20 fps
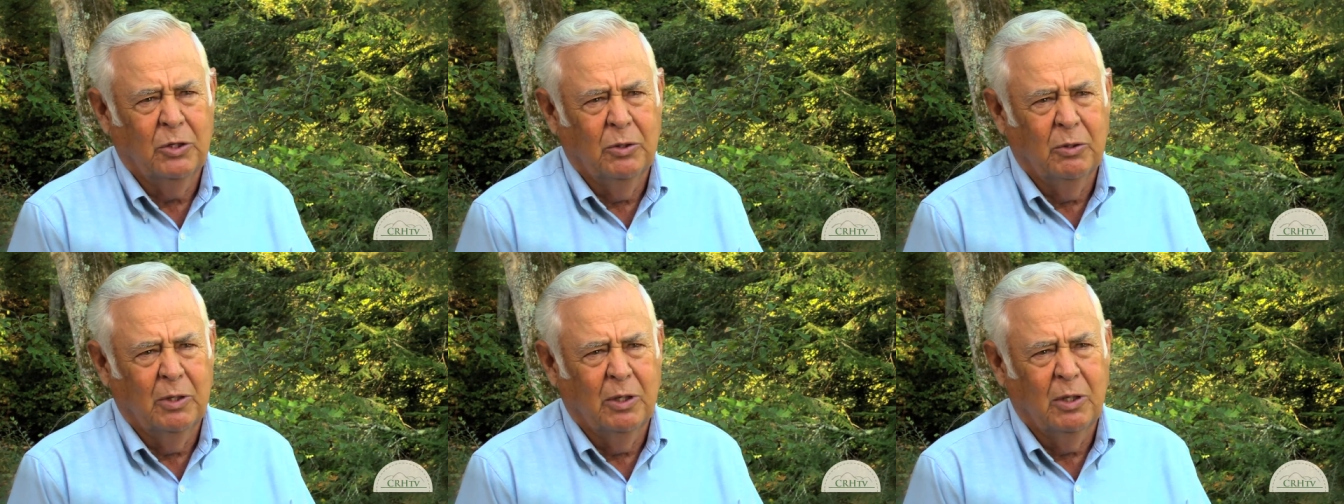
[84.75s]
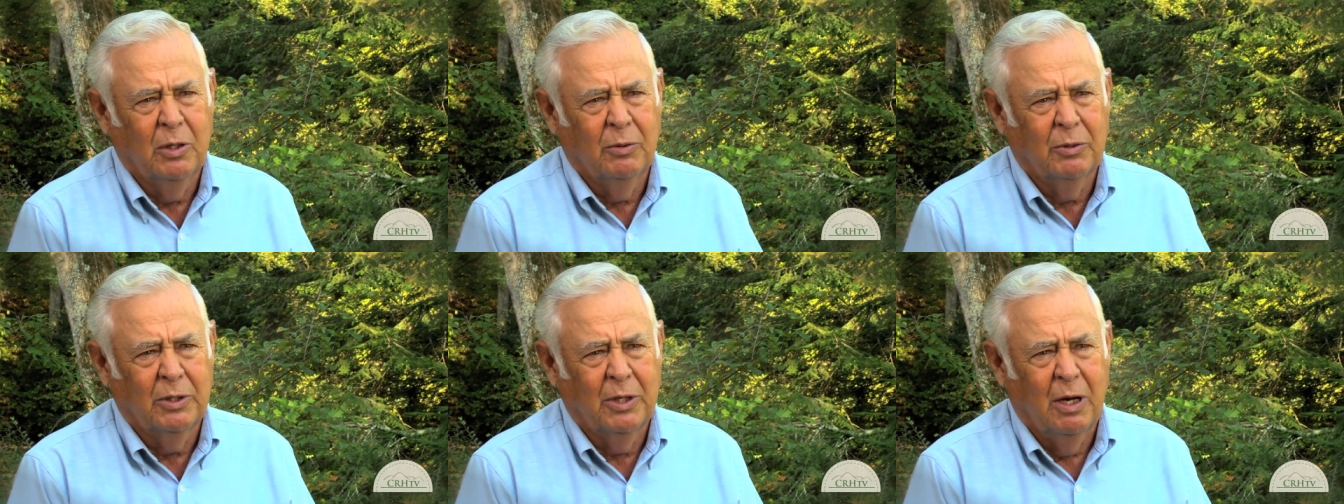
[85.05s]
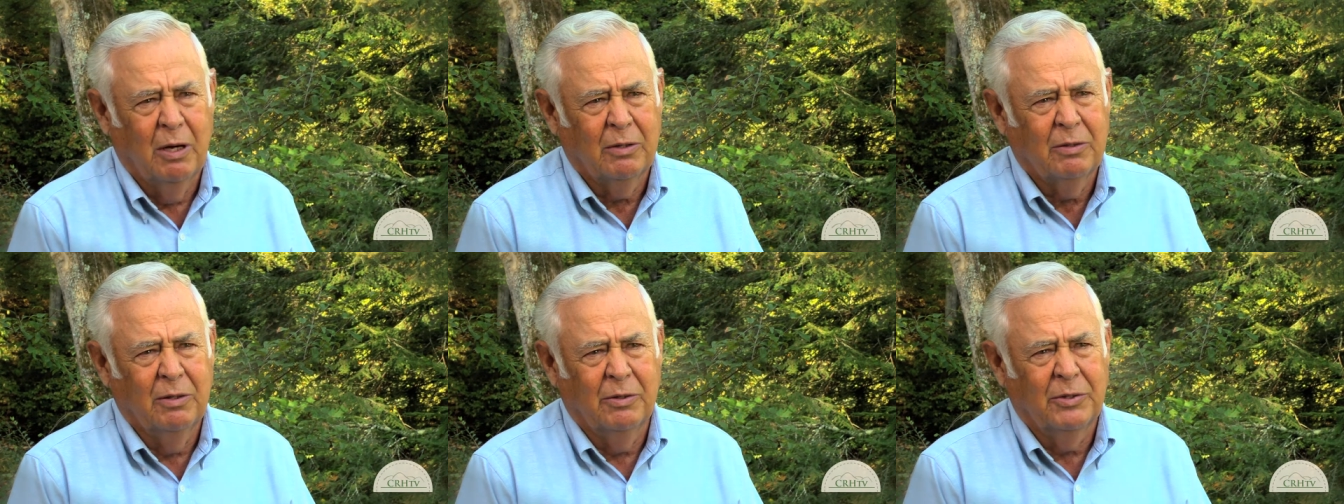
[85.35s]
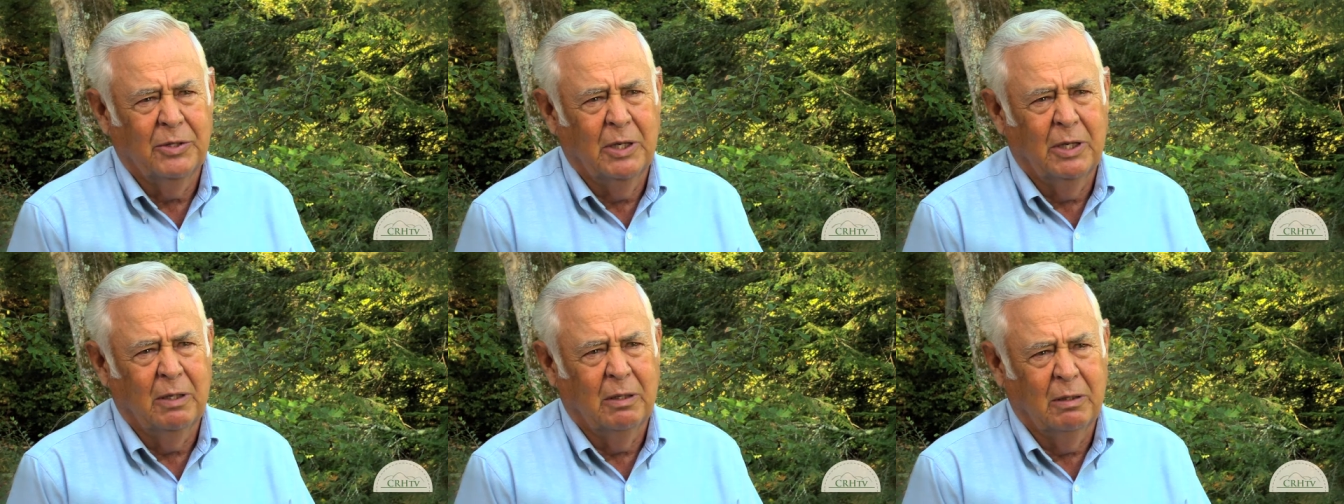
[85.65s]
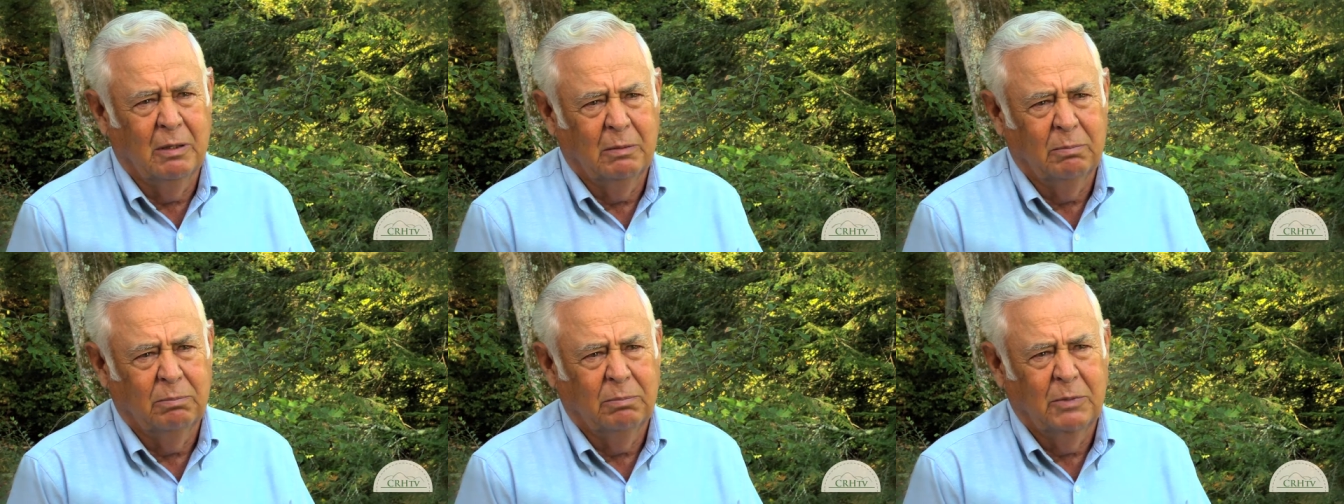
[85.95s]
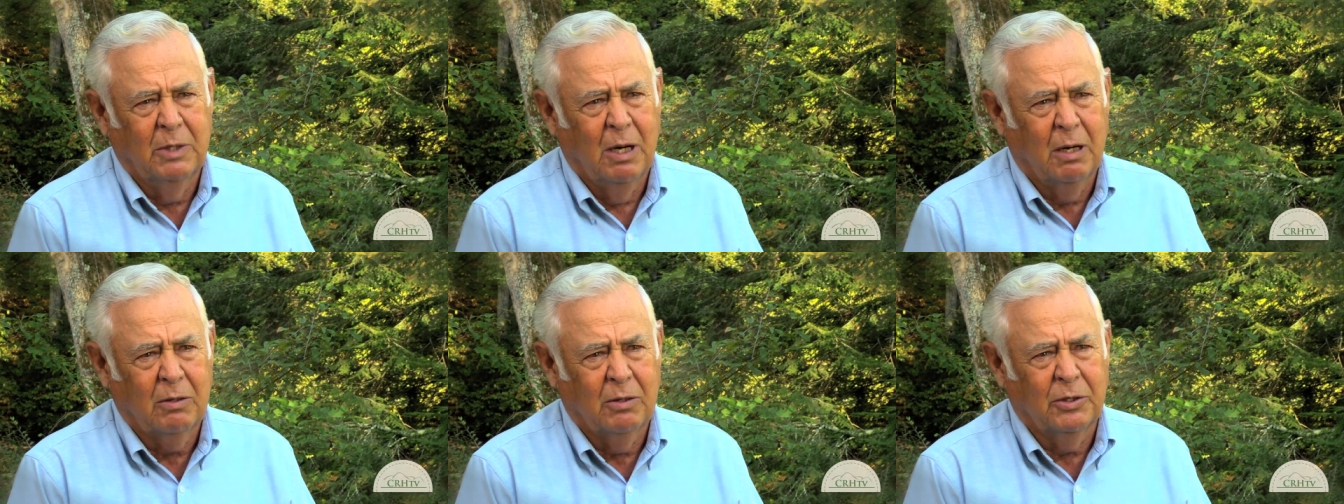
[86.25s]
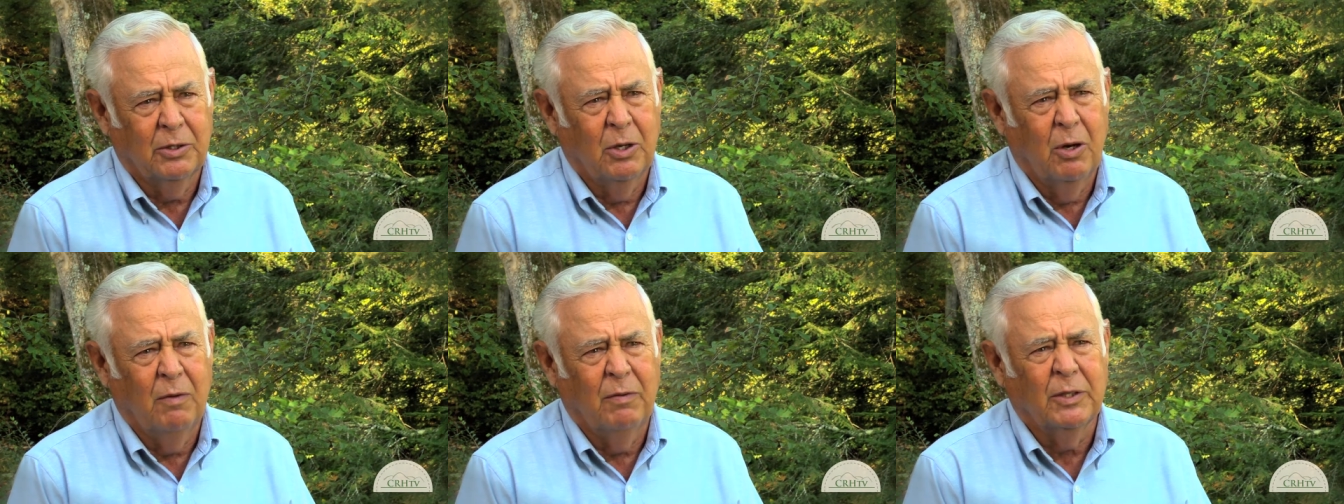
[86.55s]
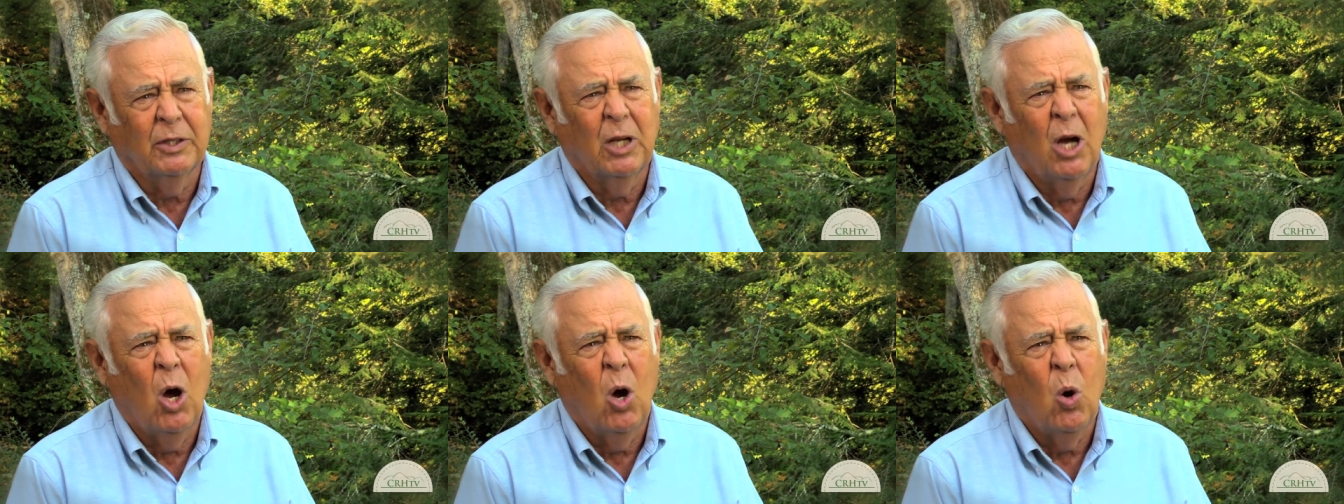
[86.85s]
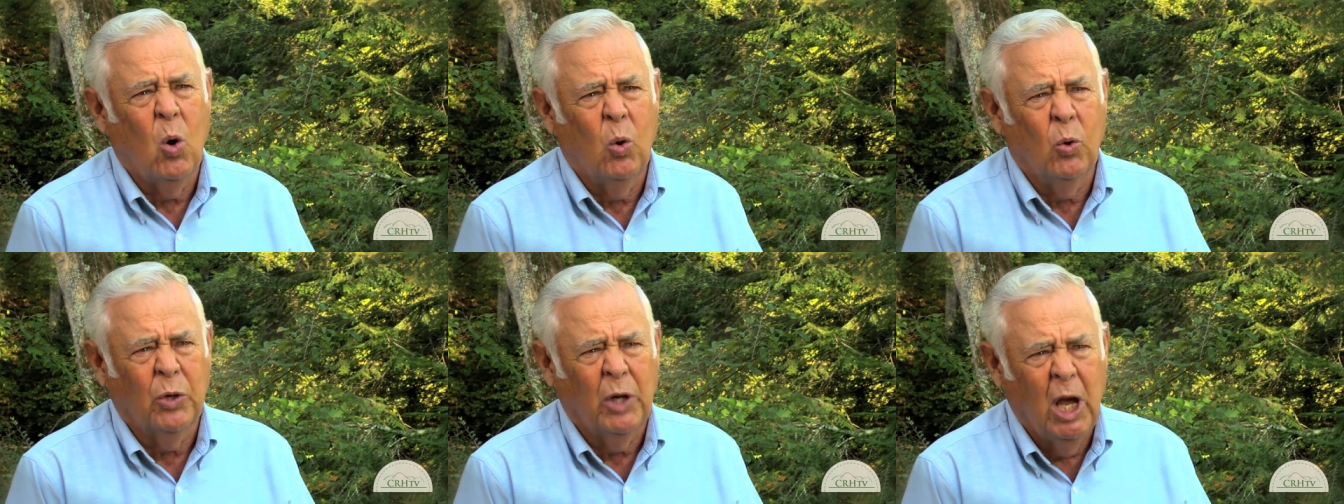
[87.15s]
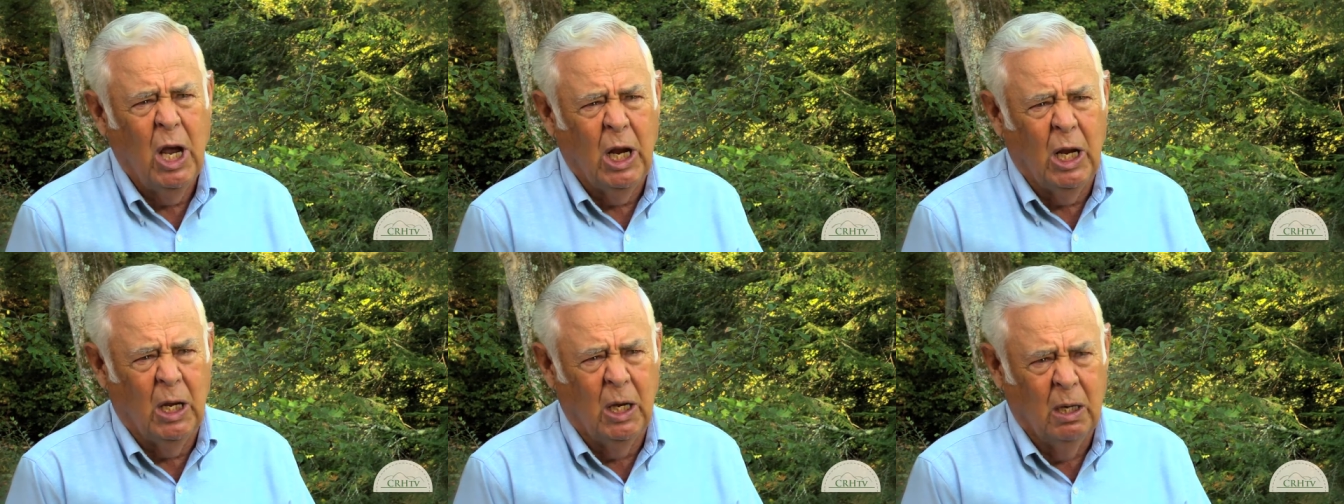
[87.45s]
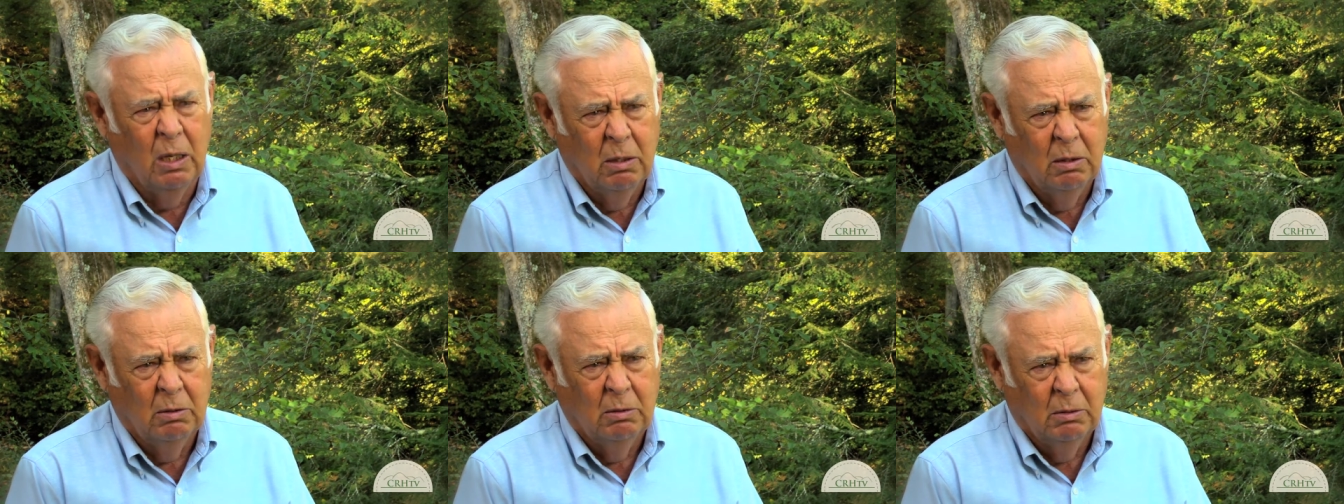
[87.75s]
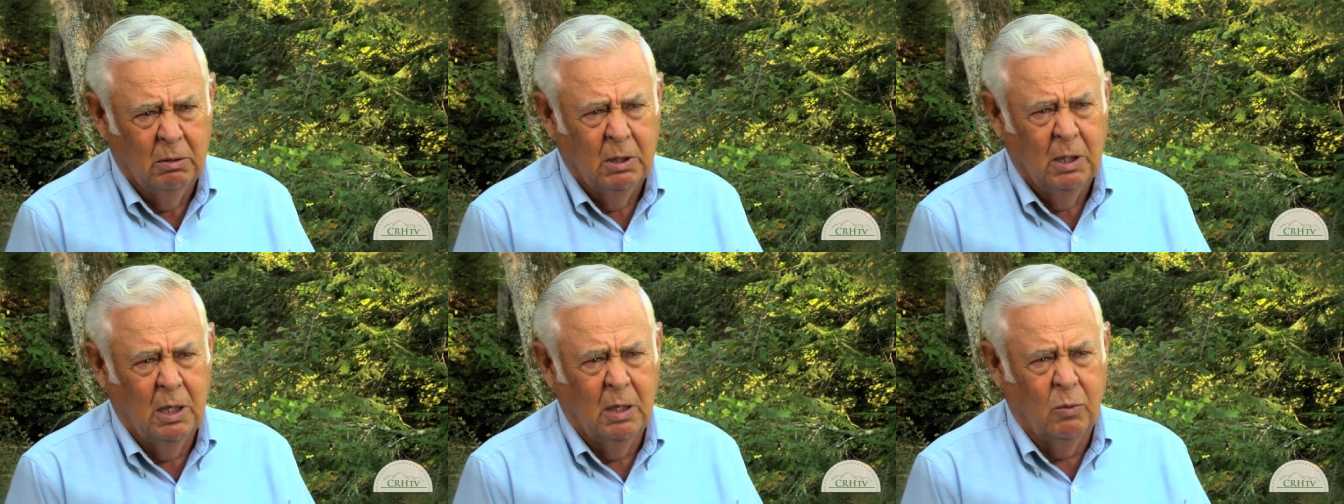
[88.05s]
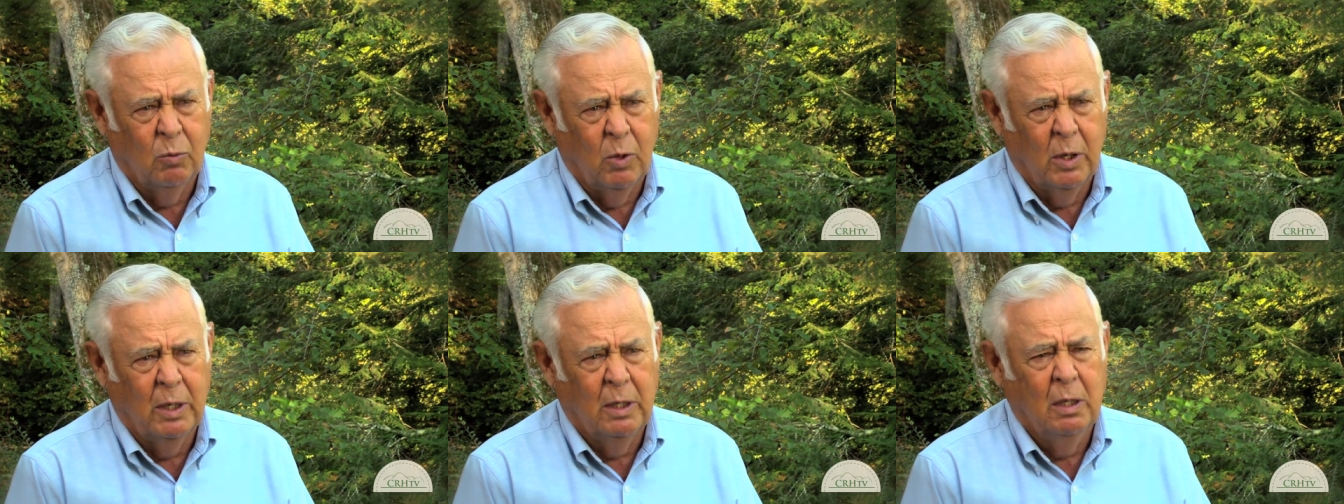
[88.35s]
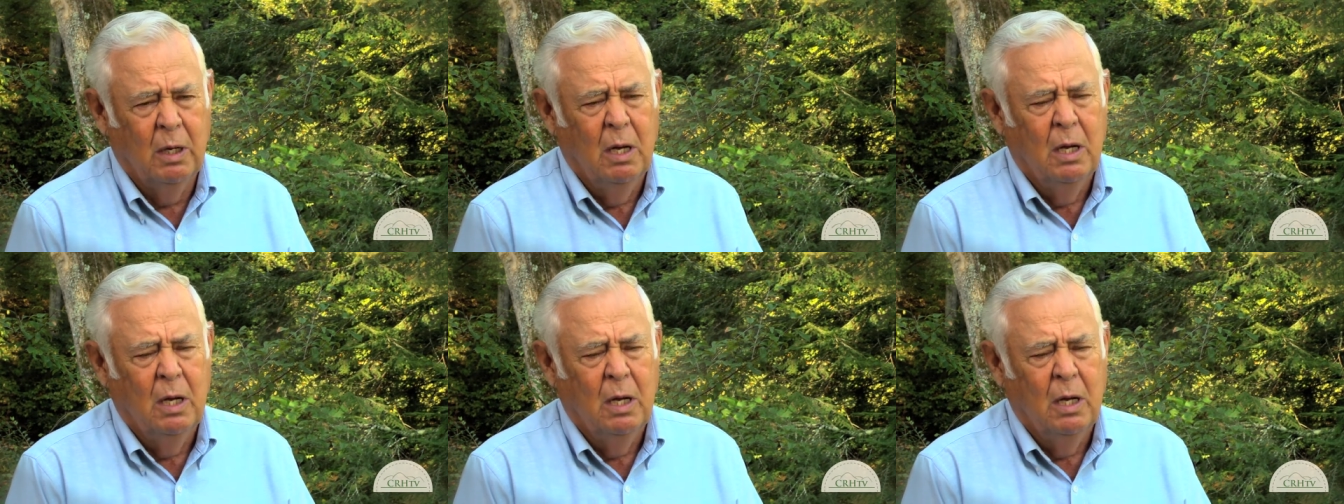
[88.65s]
You could go to the doctor and sit in the doctor's office all day and wait.